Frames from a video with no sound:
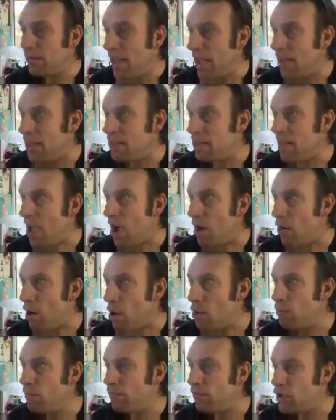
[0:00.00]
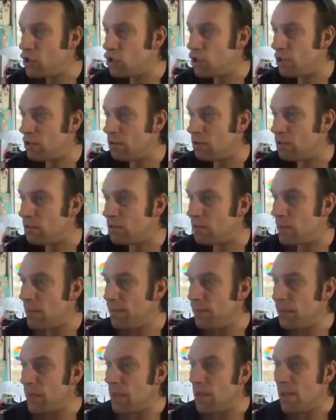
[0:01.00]
That is our own visions.
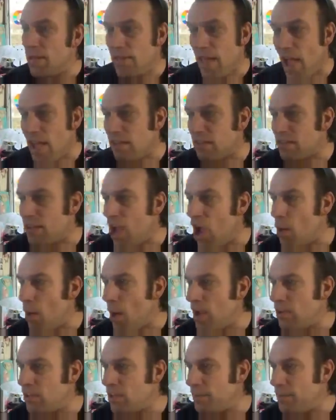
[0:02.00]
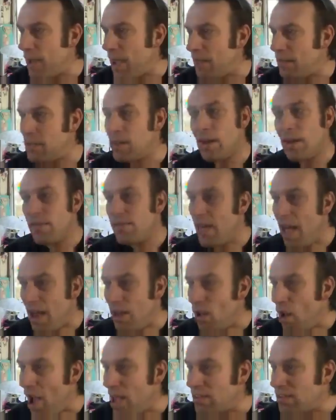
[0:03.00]
That stairway to bed,
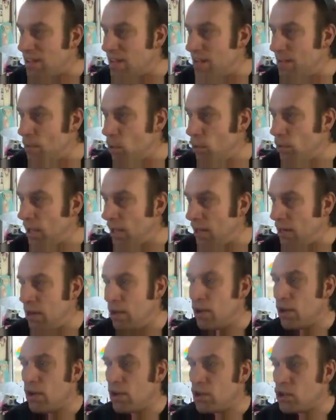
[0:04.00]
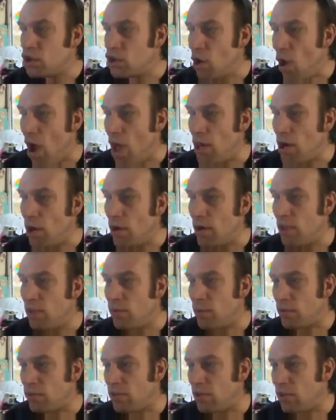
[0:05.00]
that light in the morning, shine on
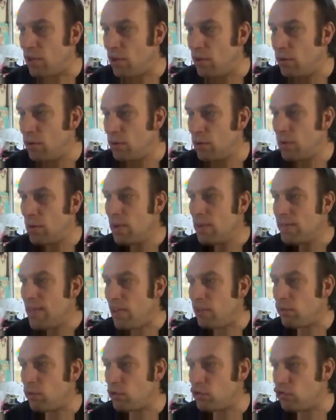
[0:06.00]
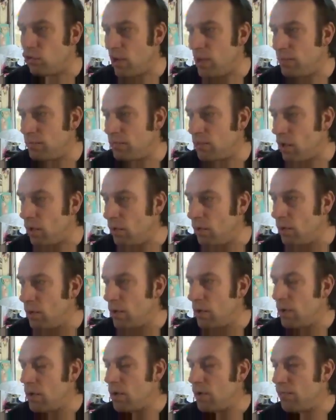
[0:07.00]
is what to do. That's what dreams do.
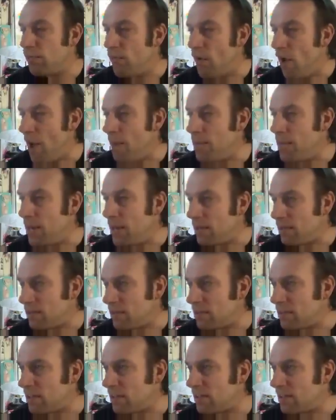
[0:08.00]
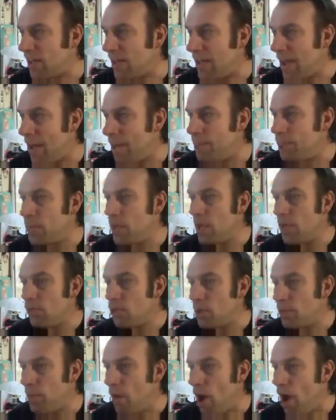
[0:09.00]
5 minutes to 6 a.m,
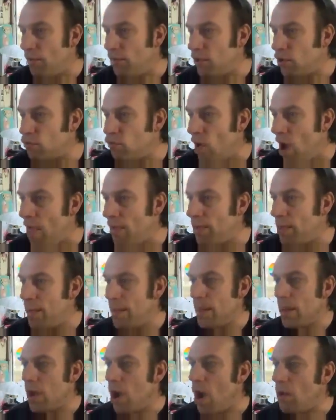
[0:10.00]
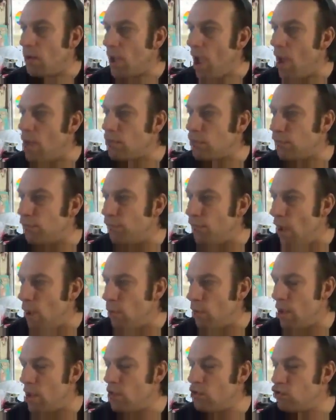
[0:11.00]
the bath is run. I'm going to
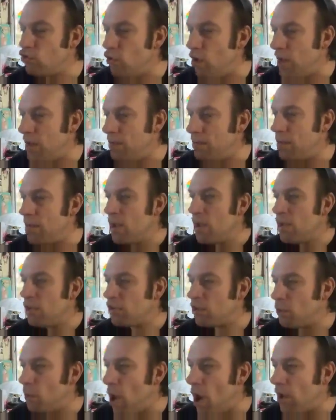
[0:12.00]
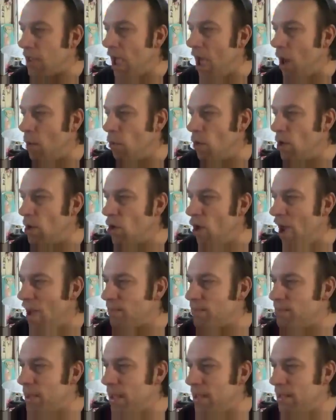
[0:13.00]
float and dream to work out what
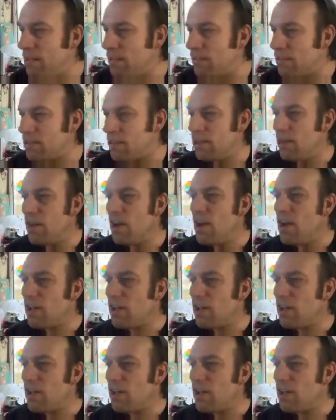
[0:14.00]
life means.